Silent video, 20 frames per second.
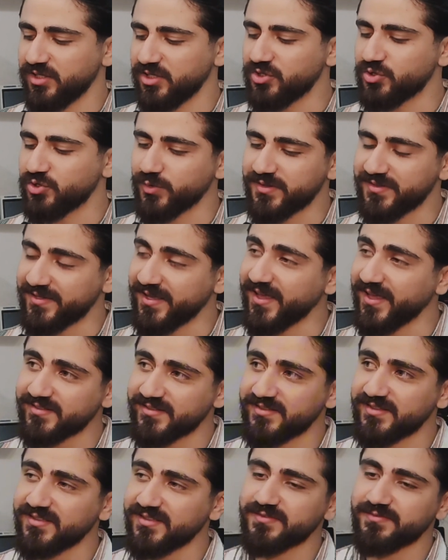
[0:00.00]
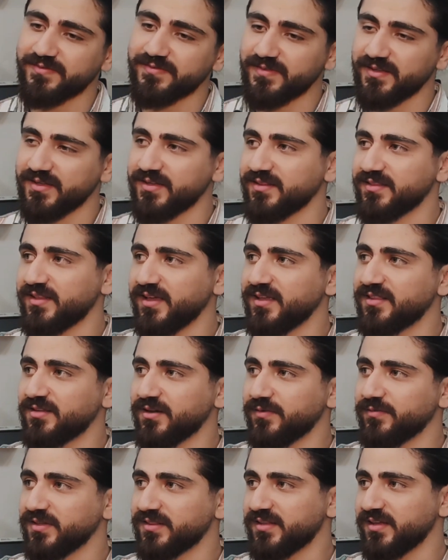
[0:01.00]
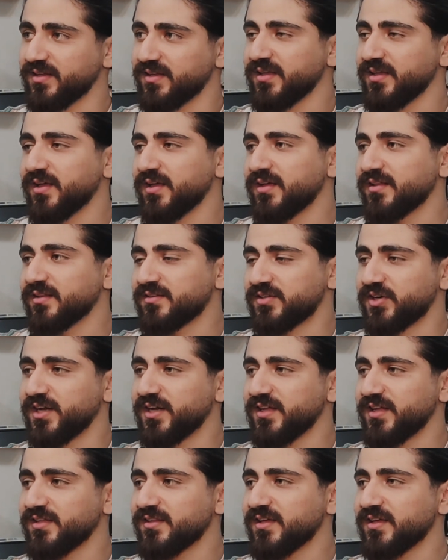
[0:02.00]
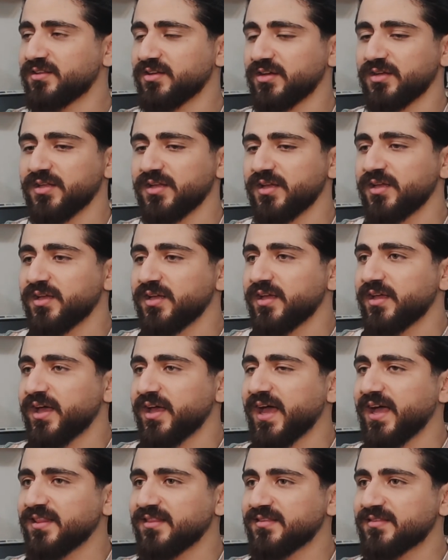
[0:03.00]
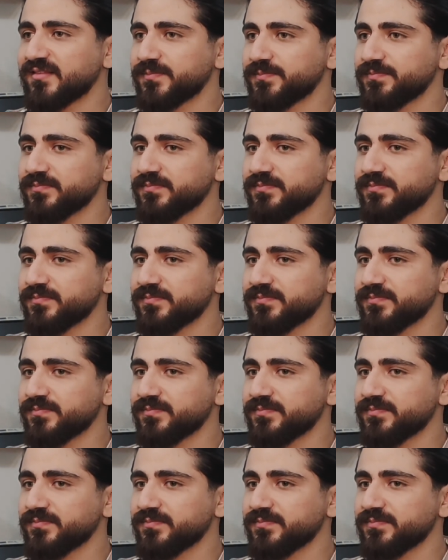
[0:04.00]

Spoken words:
They should test this data with the training data, and